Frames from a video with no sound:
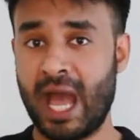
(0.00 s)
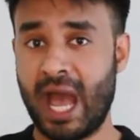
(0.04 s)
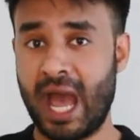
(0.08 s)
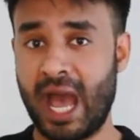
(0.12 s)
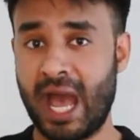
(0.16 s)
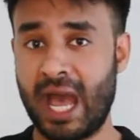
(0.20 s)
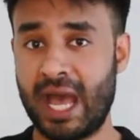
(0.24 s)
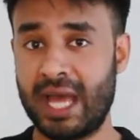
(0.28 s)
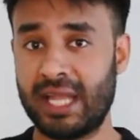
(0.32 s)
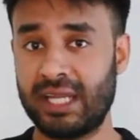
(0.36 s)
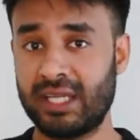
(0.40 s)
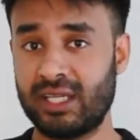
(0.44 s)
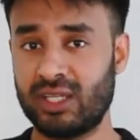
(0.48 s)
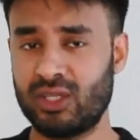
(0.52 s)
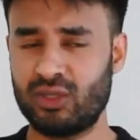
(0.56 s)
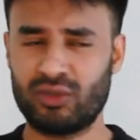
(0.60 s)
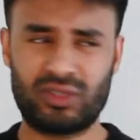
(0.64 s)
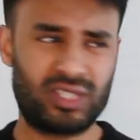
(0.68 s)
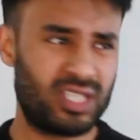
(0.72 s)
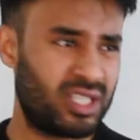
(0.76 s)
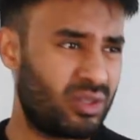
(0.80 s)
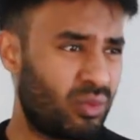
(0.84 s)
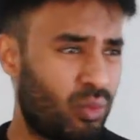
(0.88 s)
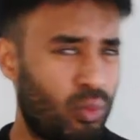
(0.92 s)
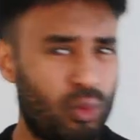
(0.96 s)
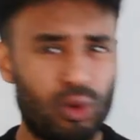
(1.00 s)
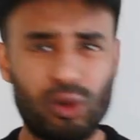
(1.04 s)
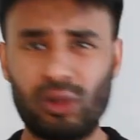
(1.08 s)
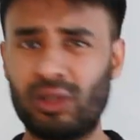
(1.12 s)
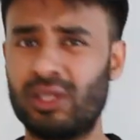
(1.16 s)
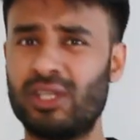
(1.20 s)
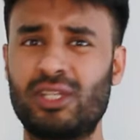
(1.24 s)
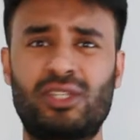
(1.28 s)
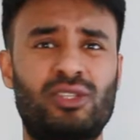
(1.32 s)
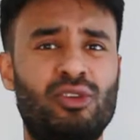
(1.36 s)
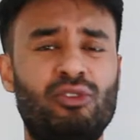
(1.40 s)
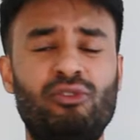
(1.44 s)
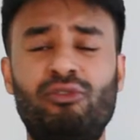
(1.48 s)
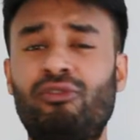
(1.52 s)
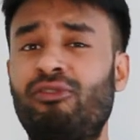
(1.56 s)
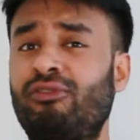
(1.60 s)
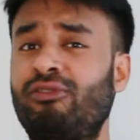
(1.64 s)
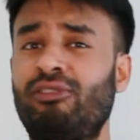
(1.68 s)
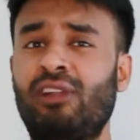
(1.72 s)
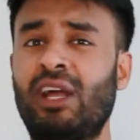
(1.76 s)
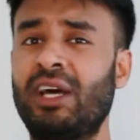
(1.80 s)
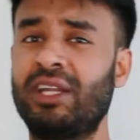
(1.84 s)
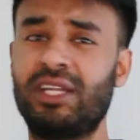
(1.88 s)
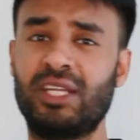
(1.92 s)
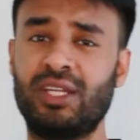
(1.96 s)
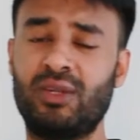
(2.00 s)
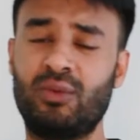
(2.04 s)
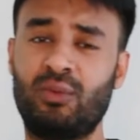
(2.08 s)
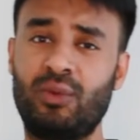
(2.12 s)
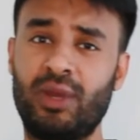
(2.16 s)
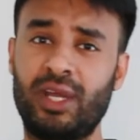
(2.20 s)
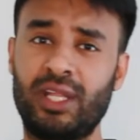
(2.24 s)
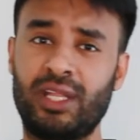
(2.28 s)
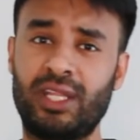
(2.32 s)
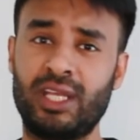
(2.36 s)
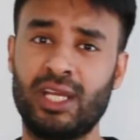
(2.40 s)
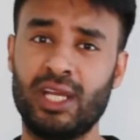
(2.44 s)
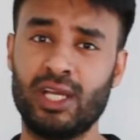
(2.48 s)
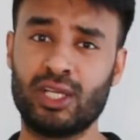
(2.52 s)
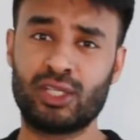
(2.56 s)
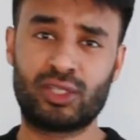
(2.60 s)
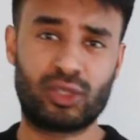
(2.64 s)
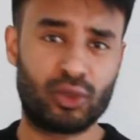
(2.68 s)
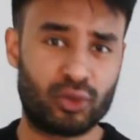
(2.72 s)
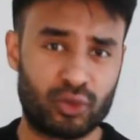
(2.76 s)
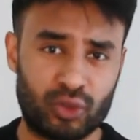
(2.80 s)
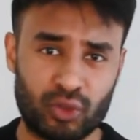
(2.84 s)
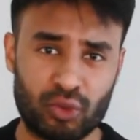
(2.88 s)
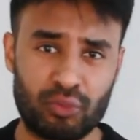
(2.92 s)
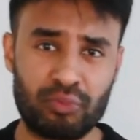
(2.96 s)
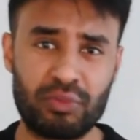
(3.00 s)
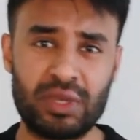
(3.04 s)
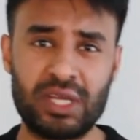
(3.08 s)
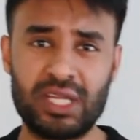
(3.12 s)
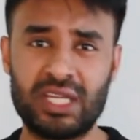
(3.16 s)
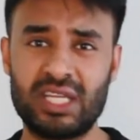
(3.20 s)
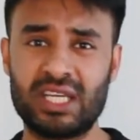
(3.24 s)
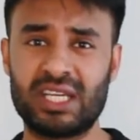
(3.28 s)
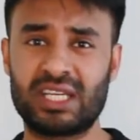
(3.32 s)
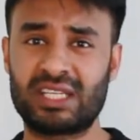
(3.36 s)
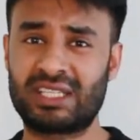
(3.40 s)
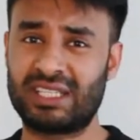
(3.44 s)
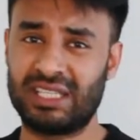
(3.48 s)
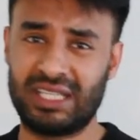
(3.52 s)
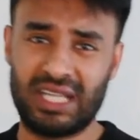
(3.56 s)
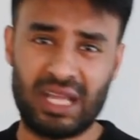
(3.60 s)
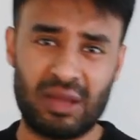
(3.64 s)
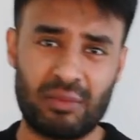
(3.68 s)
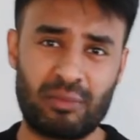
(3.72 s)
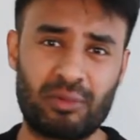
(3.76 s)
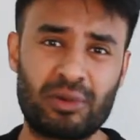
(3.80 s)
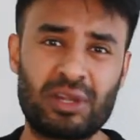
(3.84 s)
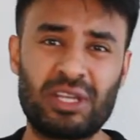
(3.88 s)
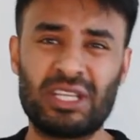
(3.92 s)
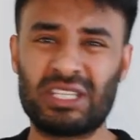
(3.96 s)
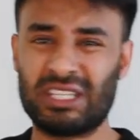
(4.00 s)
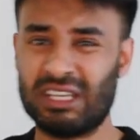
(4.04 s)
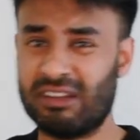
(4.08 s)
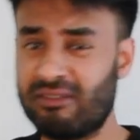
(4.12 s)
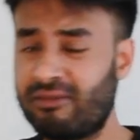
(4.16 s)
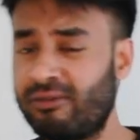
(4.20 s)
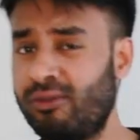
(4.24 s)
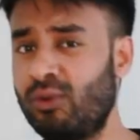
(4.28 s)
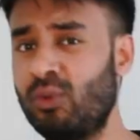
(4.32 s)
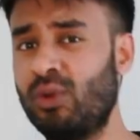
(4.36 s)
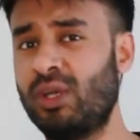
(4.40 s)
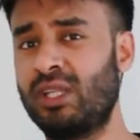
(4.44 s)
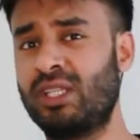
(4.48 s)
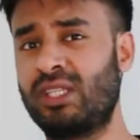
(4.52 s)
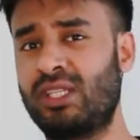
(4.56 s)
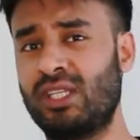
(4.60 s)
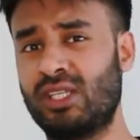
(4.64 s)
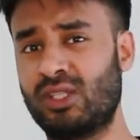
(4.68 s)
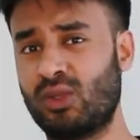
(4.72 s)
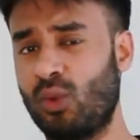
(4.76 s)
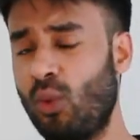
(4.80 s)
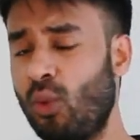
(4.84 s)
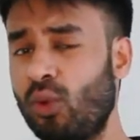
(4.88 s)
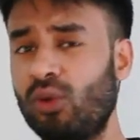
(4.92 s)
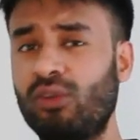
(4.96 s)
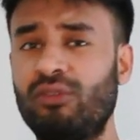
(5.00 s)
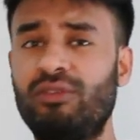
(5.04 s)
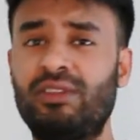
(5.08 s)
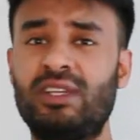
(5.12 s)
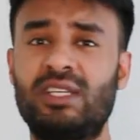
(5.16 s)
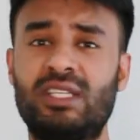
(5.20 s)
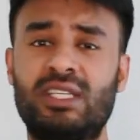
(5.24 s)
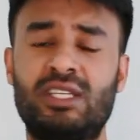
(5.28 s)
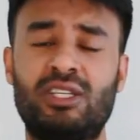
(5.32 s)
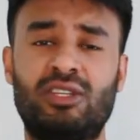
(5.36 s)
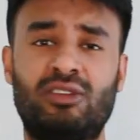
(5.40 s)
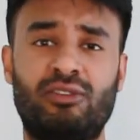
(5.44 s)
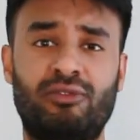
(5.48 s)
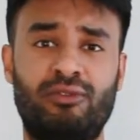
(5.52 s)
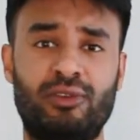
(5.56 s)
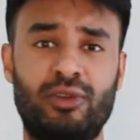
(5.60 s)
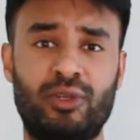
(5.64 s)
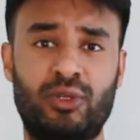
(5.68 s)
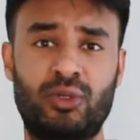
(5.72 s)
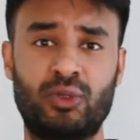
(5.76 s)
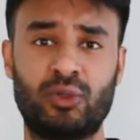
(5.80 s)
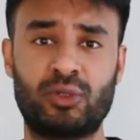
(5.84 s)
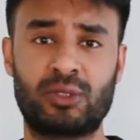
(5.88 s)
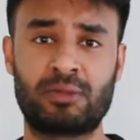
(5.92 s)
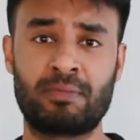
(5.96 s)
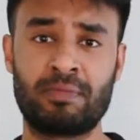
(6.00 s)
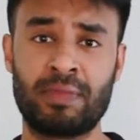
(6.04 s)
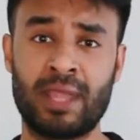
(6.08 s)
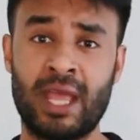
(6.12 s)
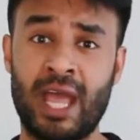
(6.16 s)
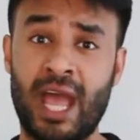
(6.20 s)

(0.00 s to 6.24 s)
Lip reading: And you see, the world is so flooded with social media, celebrities, influencers, all of these individuals.